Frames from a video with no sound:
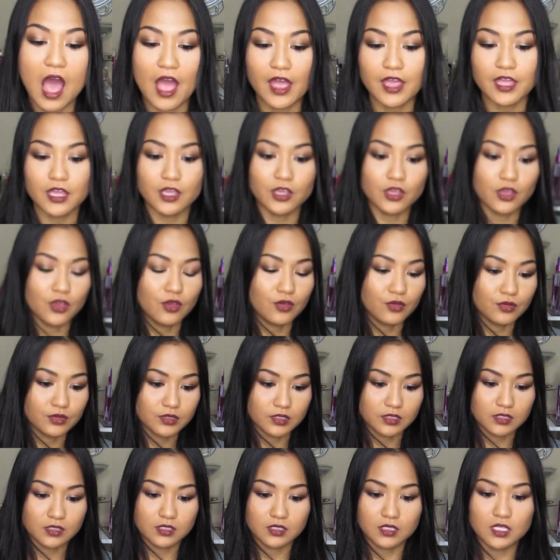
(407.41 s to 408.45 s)
I
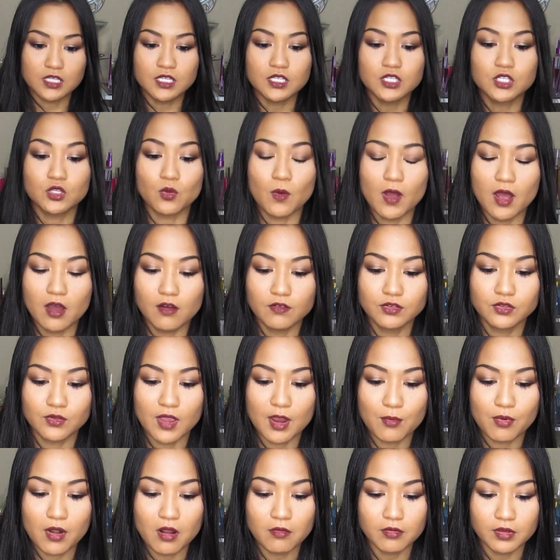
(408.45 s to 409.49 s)
use, this is 12, so
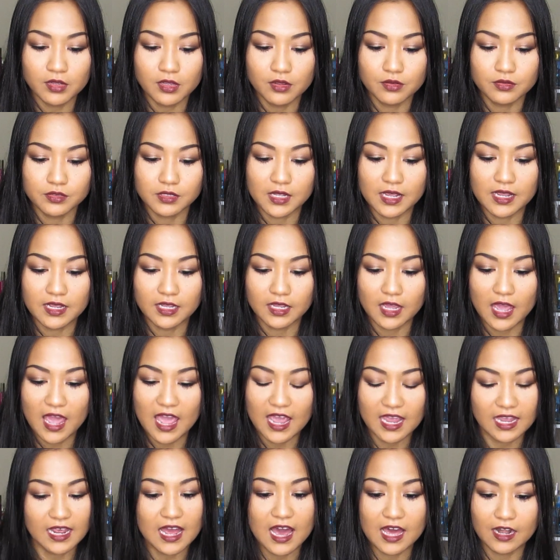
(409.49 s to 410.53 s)
I probably use like
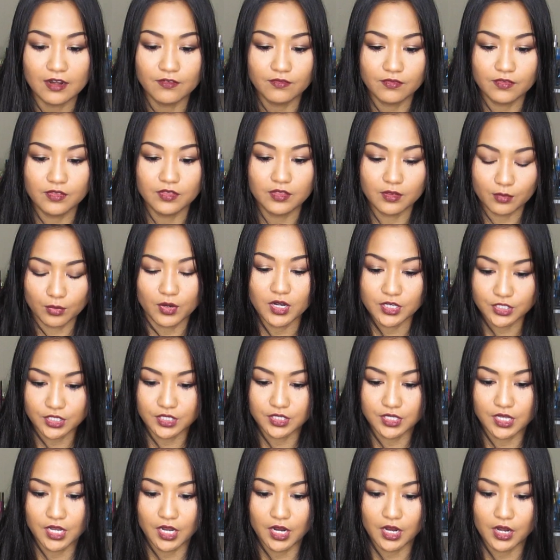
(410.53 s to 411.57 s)
8 out of the
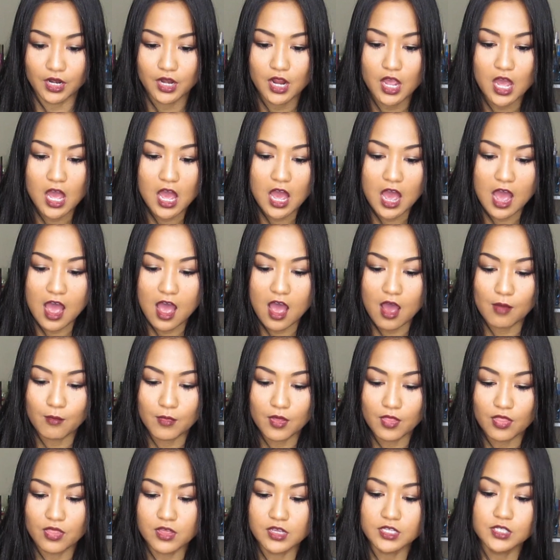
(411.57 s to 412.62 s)
brushes here.
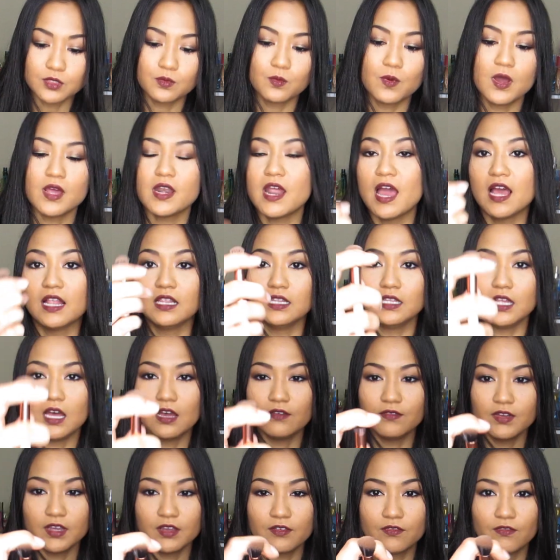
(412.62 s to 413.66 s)
Um, this one, I
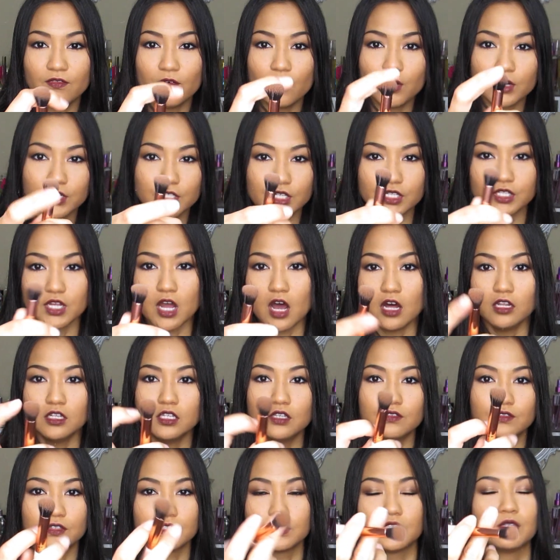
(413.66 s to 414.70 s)
love it for just all
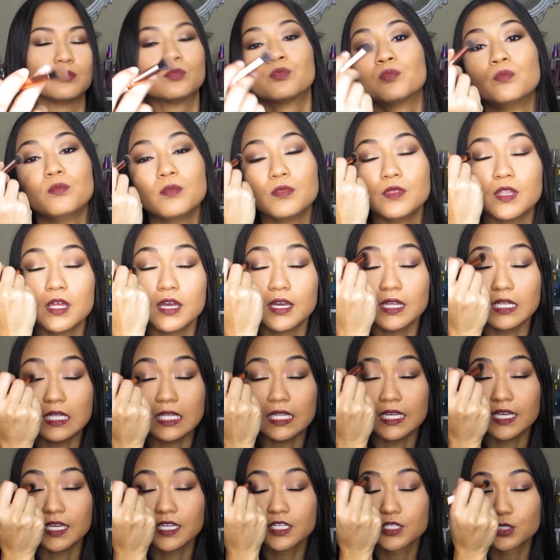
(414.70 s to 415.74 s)
over the, the
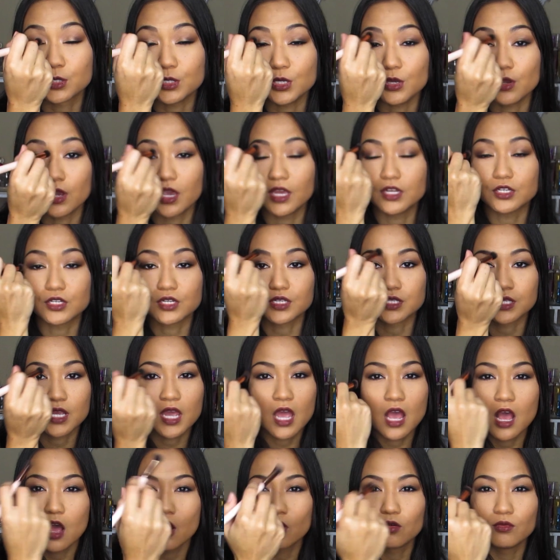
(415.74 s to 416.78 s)
lid, so you can just
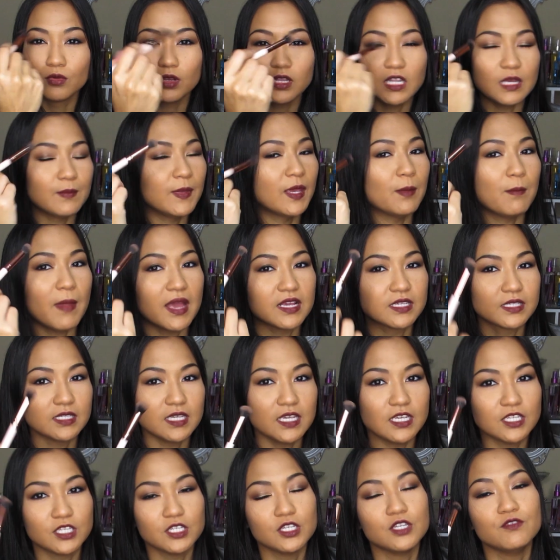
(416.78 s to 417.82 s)
really be
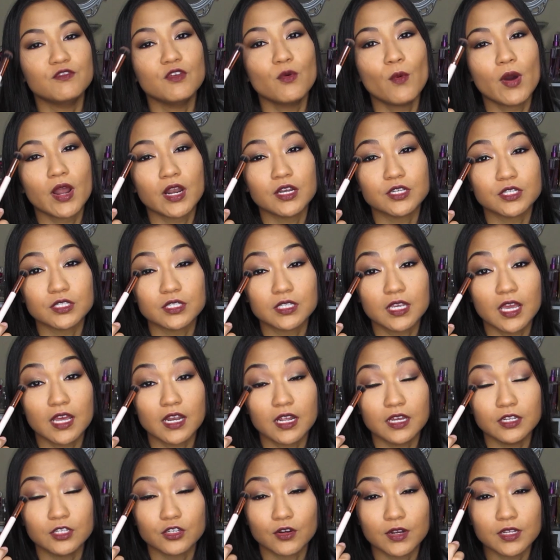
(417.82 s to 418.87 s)
messy if you want to just
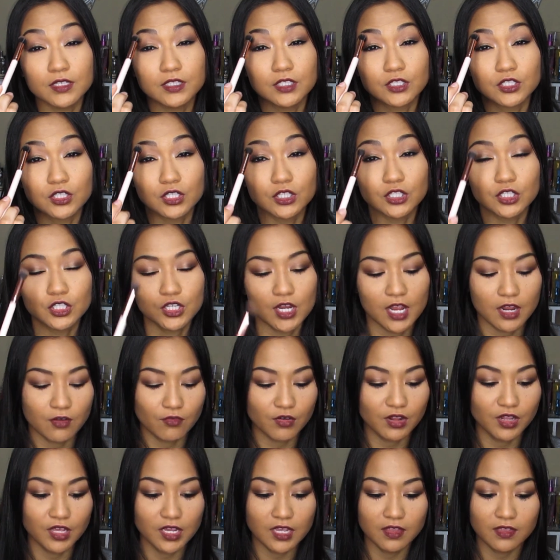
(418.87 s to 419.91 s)
get a transition shade
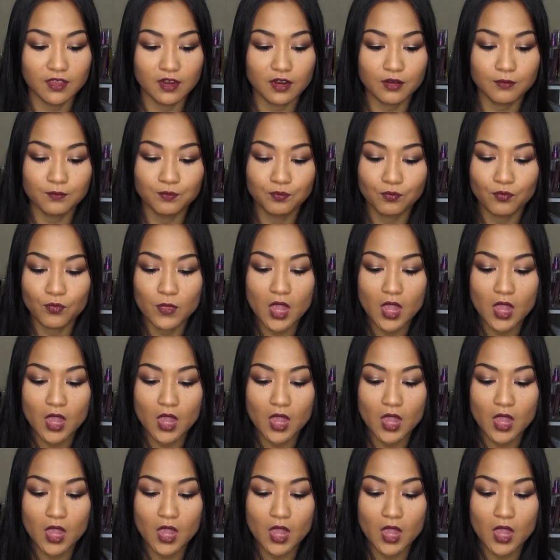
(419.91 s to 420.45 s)
really in there.